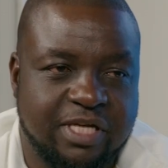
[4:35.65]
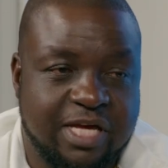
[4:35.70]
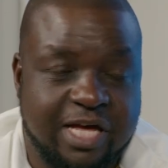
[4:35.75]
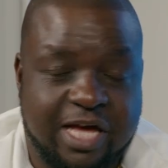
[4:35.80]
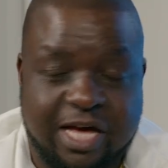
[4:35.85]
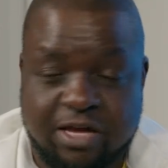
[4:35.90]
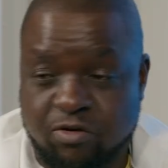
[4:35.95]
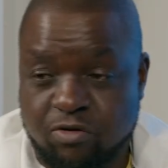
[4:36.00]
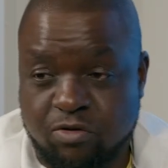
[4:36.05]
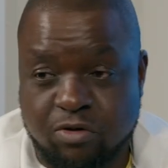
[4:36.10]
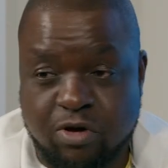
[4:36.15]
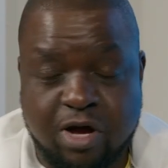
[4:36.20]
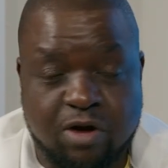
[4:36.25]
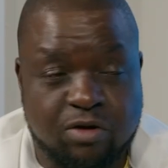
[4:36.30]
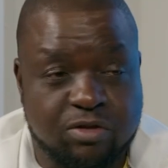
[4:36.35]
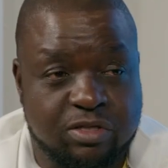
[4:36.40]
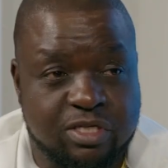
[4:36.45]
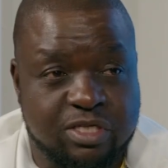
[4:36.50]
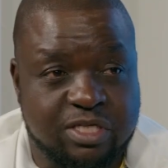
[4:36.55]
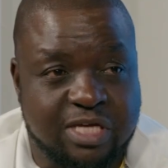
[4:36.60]
I don't know
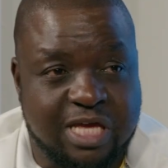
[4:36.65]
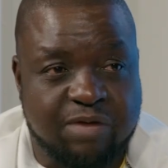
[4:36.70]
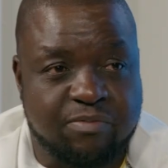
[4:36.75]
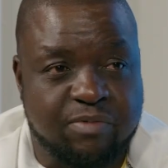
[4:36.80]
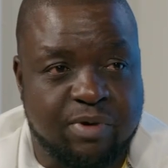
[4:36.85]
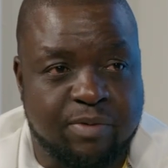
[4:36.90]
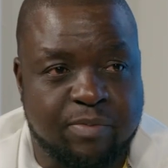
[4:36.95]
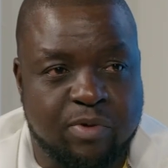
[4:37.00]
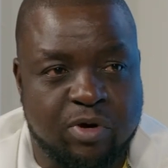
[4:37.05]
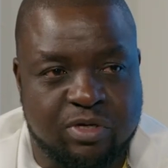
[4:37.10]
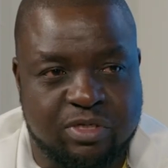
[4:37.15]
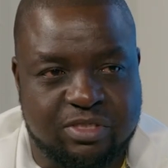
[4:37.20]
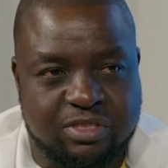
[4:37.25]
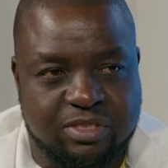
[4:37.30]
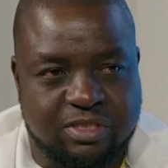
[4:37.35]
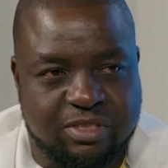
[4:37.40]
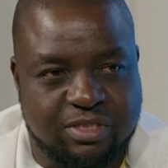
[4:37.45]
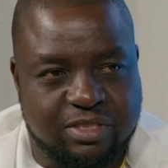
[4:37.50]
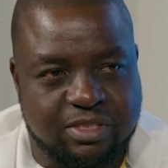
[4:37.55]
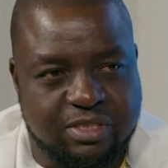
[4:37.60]
how this came
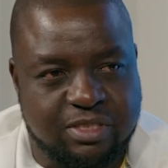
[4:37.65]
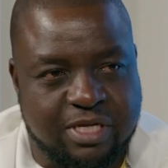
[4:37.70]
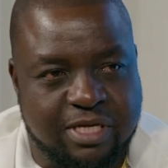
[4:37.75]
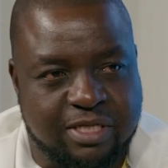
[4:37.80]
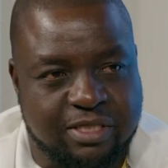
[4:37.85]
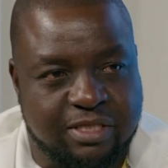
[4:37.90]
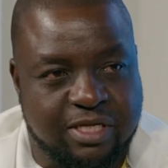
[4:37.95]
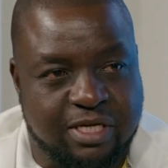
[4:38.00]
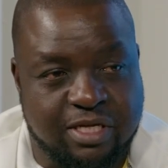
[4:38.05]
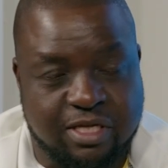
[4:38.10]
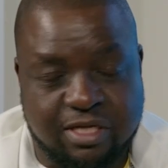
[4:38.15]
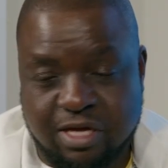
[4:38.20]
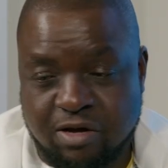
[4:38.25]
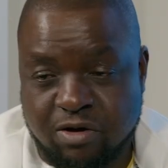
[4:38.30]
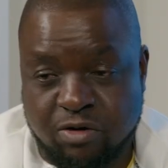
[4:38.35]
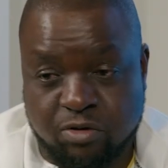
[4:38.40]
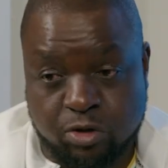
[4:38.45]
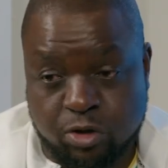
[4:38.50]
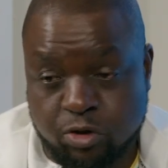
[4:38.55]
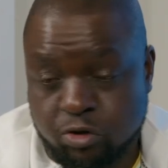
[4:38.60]
about. I think
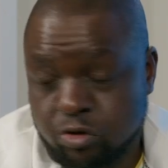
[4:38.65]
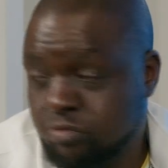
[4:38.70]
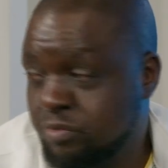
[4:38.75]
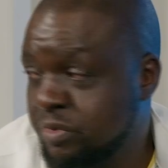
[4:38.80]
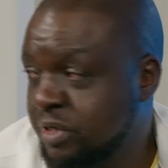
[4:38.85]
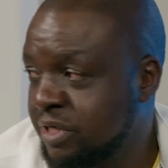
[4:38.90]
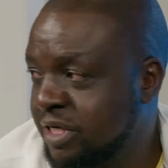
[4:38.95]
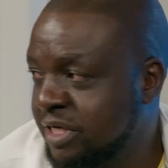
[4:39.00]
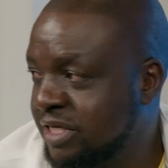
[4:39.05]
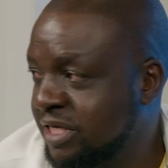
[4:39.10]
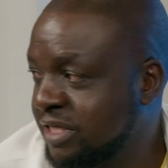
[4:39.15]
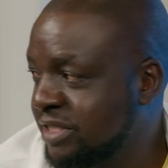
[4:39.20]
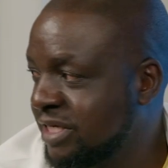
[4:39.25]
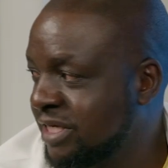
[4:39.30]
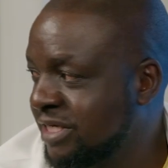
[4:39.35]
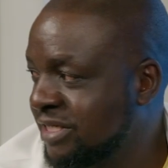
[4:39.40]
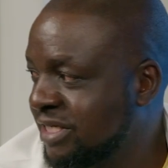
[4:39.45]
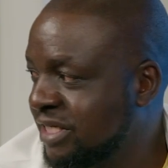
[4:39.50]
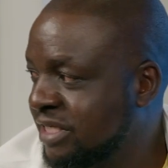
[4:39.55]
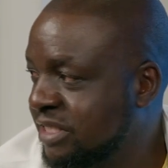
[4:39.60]
our recruitment
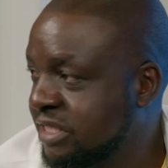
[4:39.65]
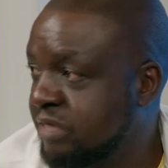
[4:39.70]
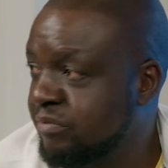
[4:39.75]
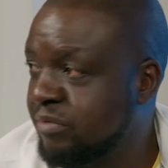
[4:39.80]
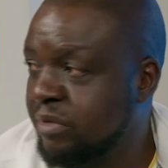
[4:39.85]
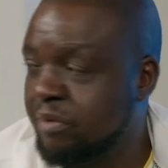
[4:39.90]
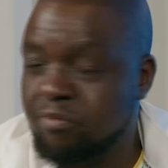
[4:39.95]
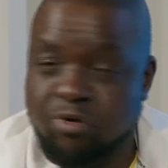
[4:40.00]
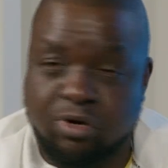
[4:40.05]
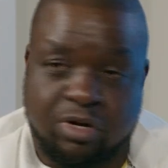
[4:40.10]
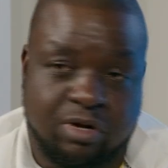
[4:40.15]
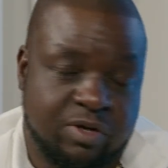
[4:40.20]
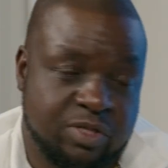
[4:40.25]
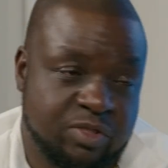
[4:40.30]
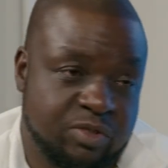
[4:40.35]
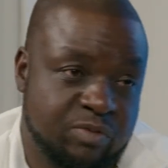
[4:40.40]
at Simba Bhora was